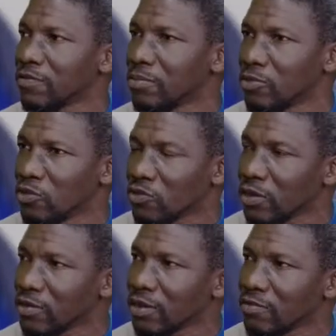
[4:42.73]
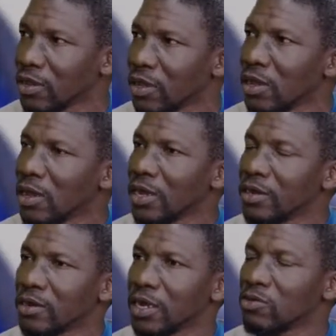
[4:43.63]
from those countries
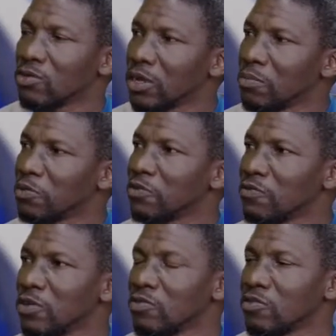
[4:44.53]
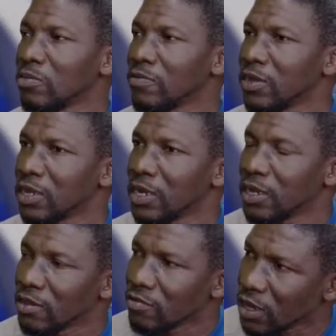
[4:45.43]
and trying to improve on some of the
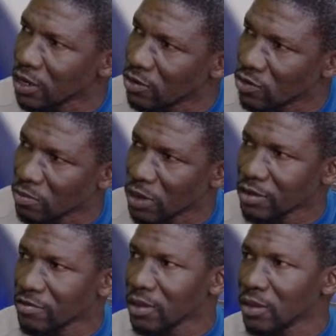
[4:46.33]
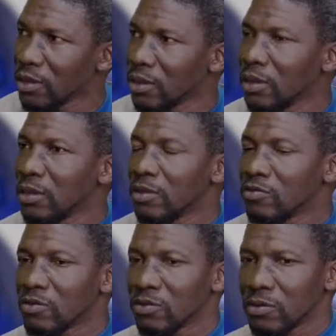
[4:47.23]
challenges and the drawbacks. Okay.
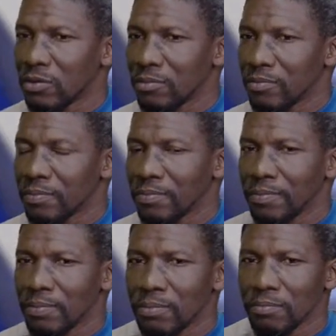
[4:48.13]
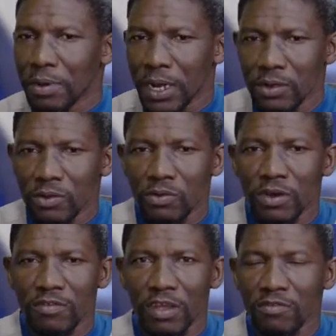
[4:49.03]
So prior to
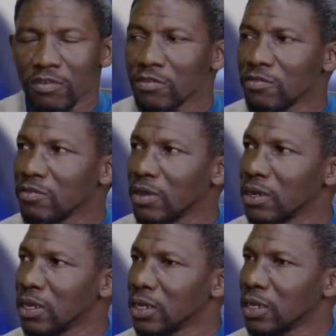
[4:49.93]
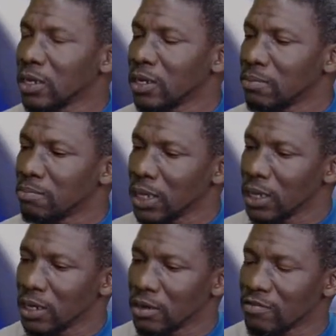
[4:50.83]
the census, the
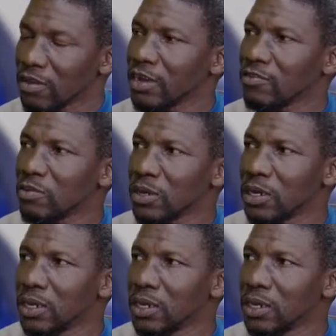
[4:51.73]
beginning starts with